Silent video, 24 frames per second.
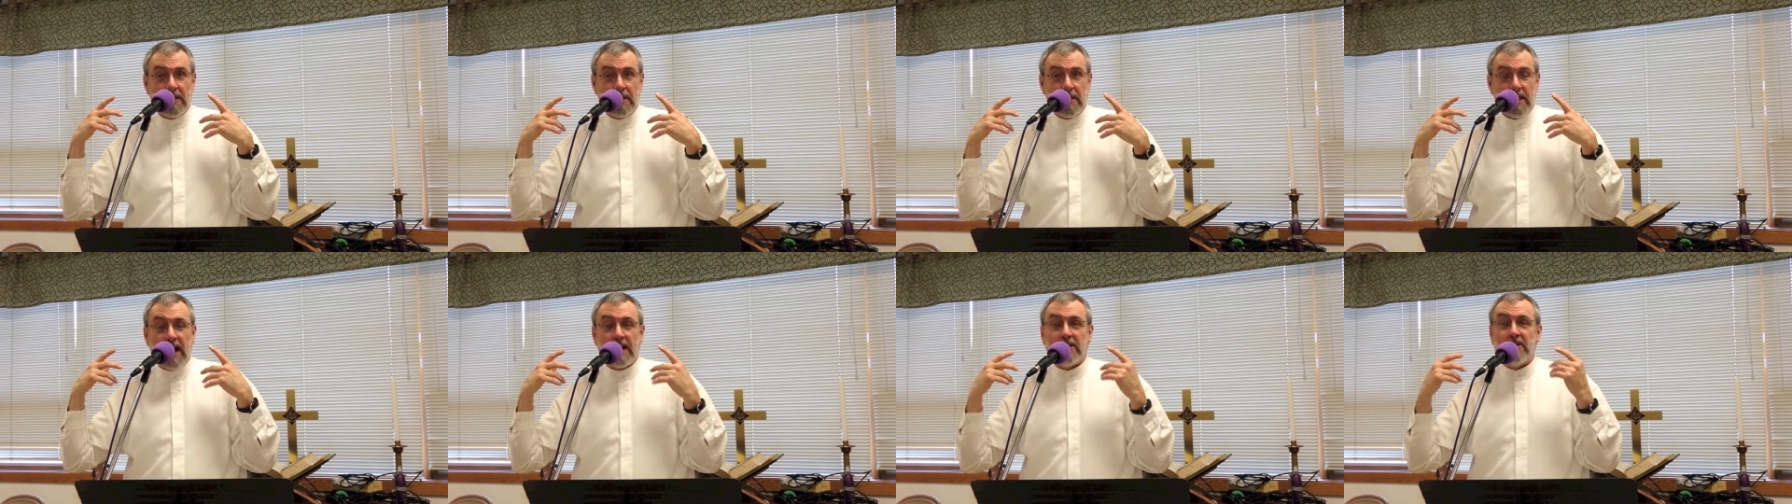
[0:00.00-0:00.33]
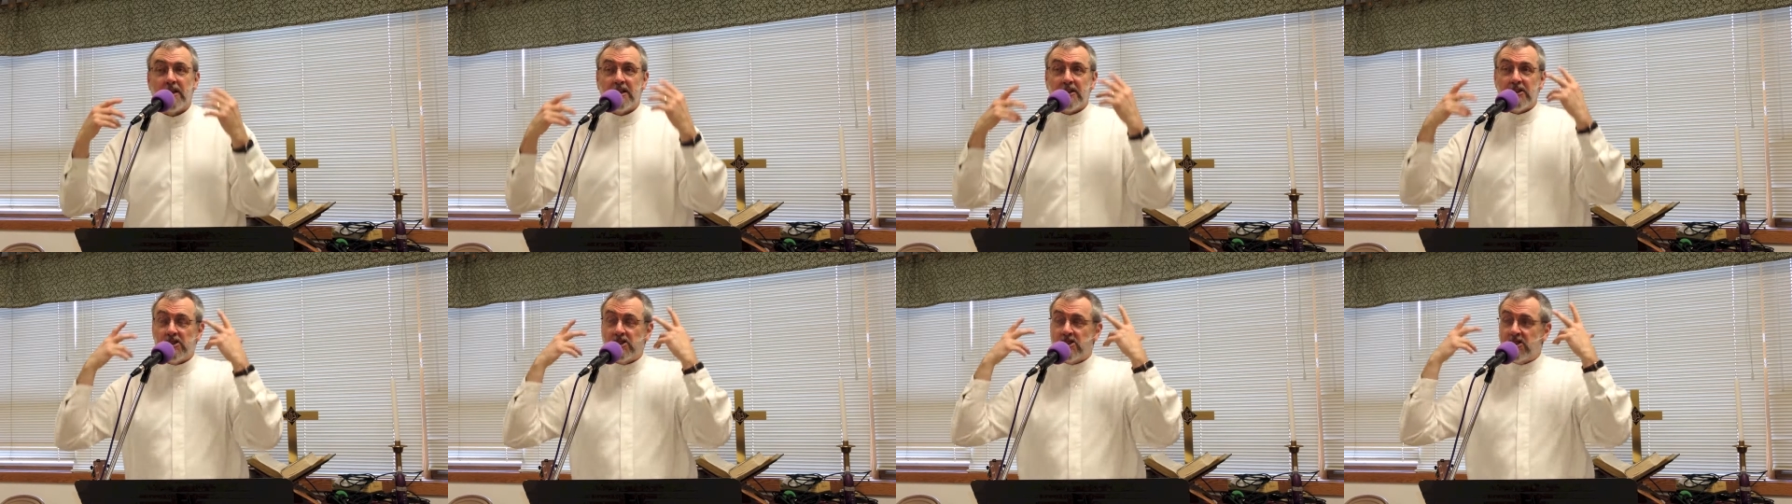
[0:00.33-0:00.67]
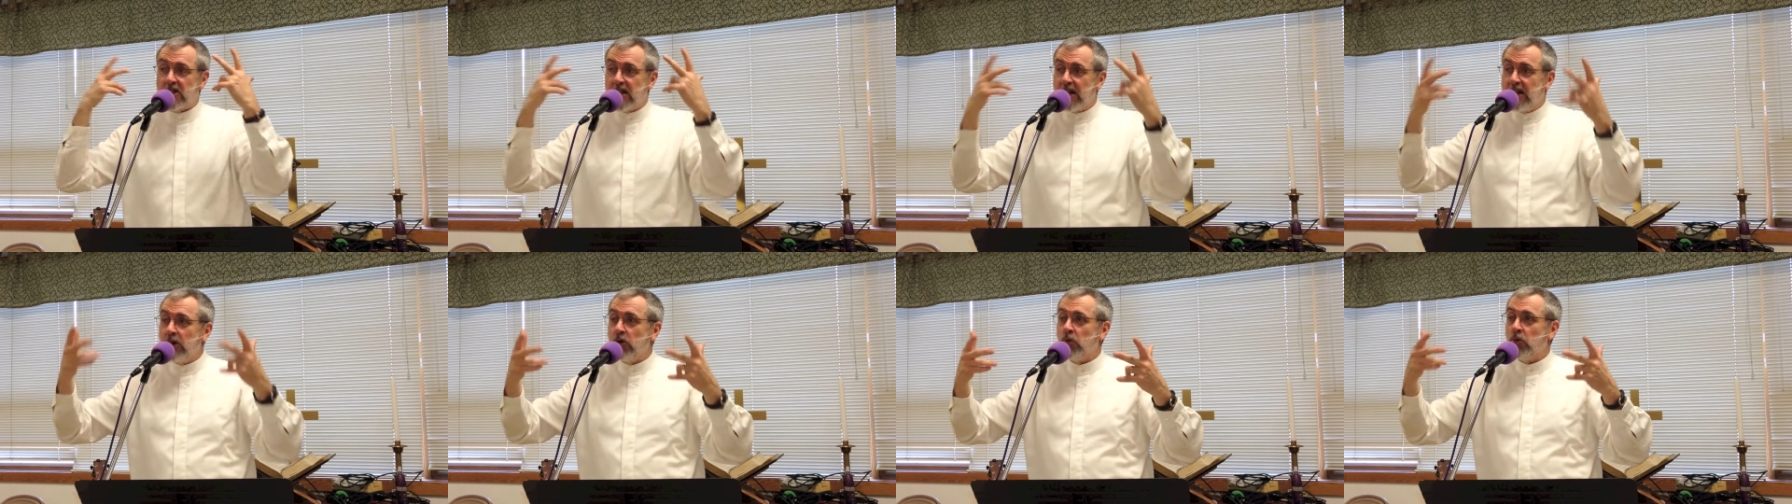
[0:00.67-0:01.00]
and that his
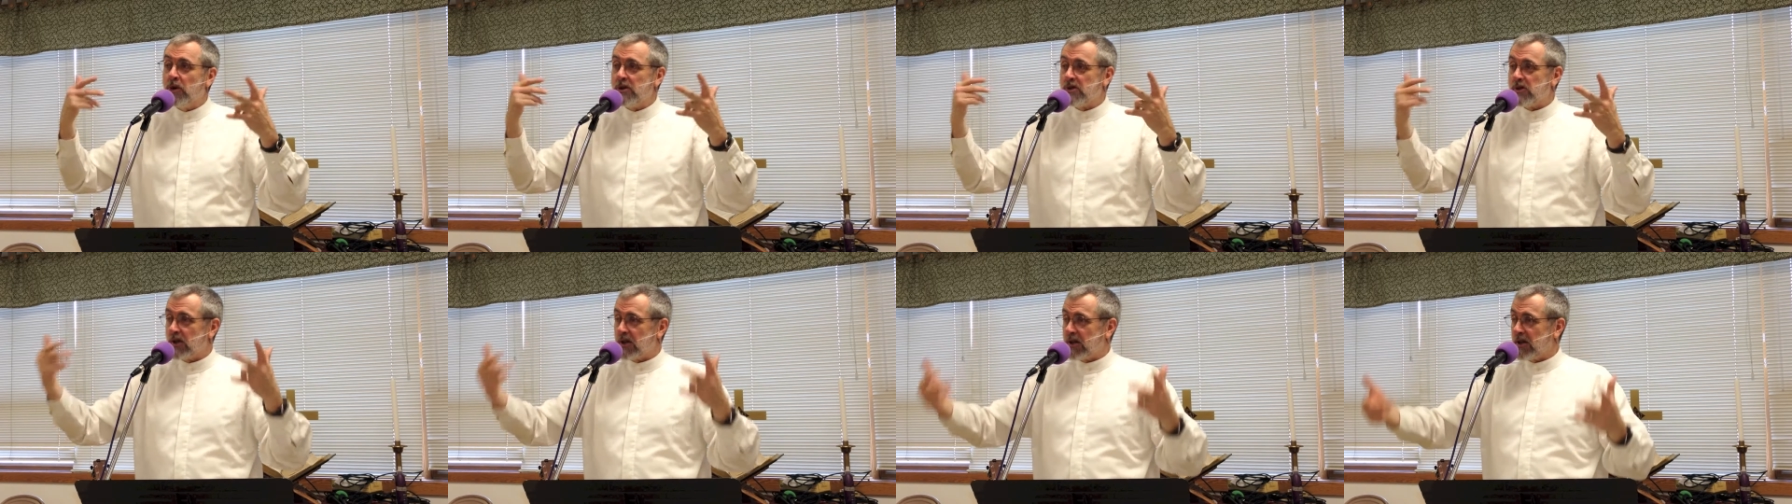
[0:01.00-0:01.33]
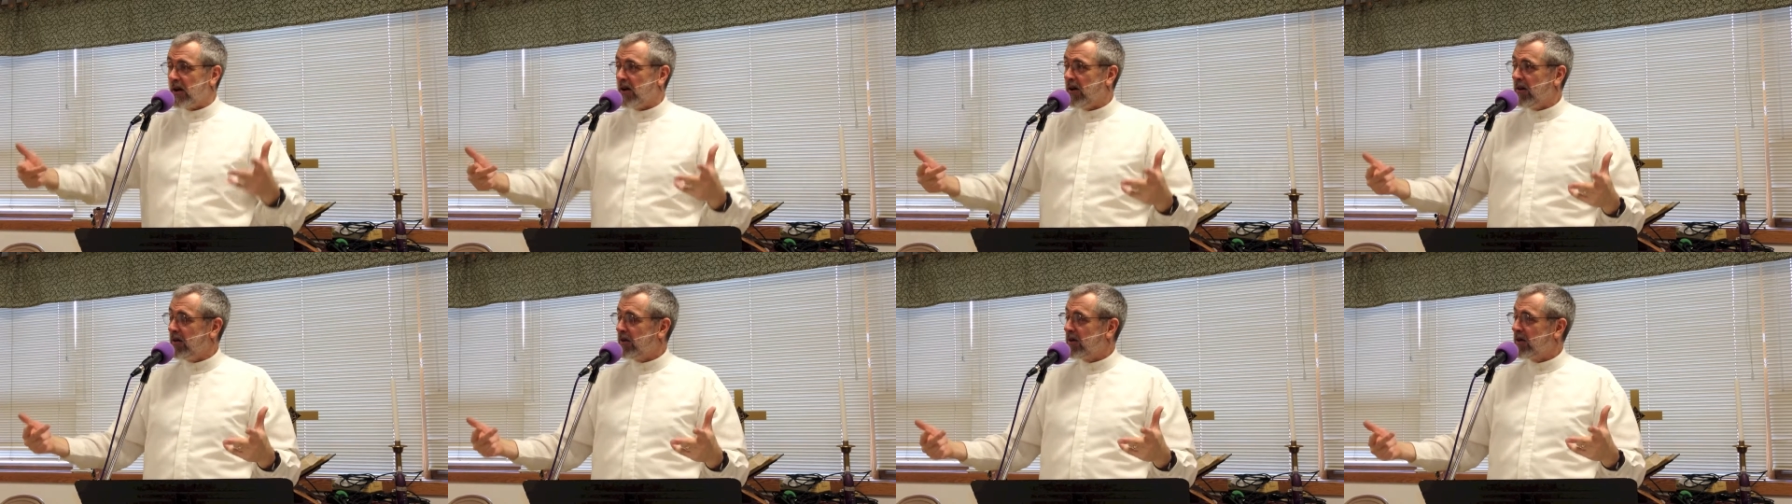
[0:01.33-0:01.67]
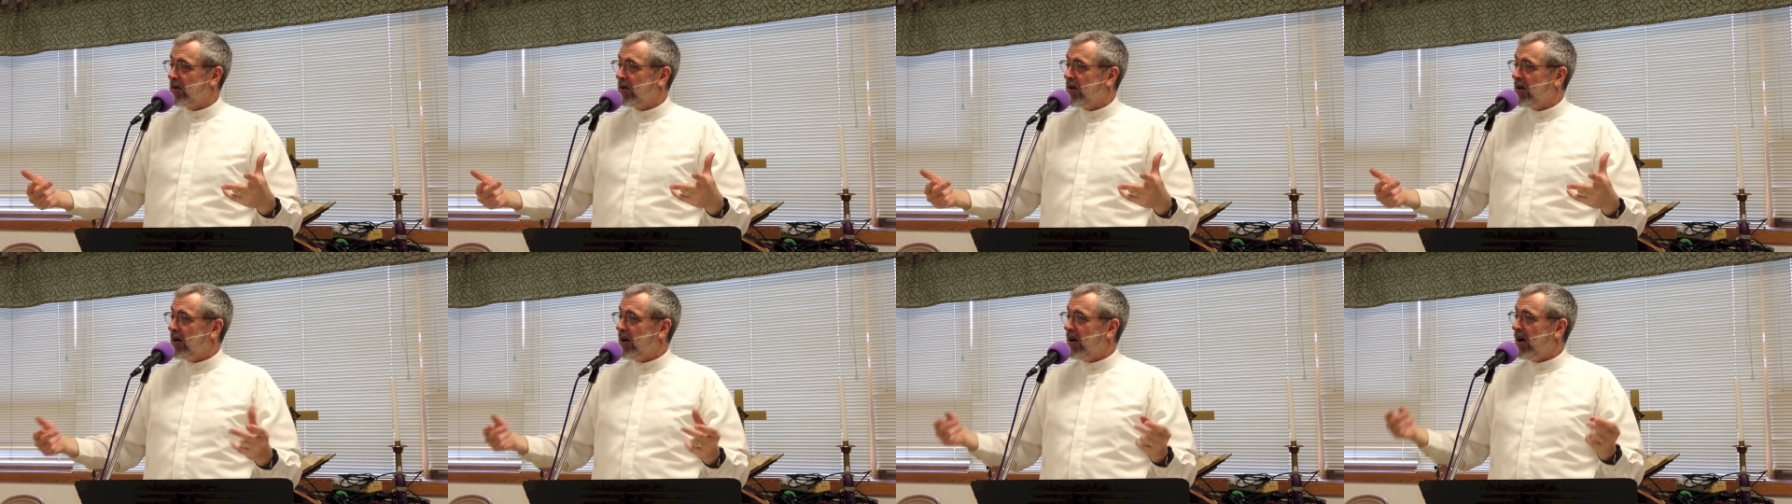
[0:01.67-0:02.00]
skin was the
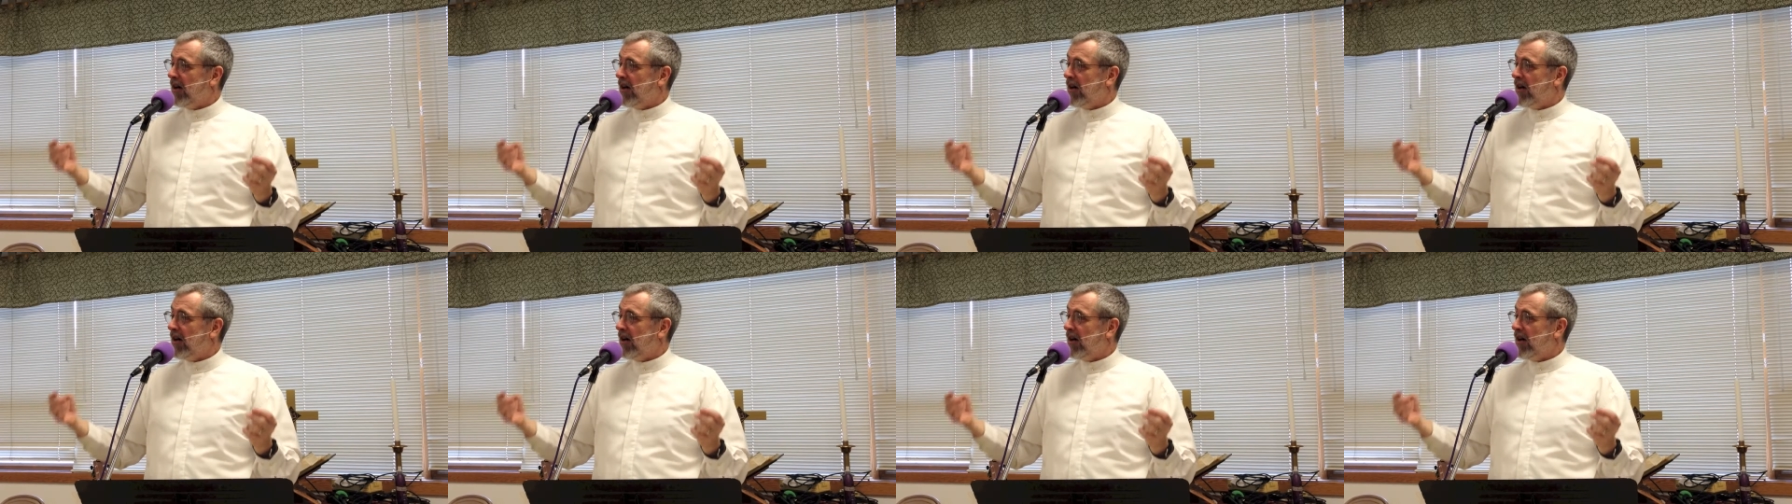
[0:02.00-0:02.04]
color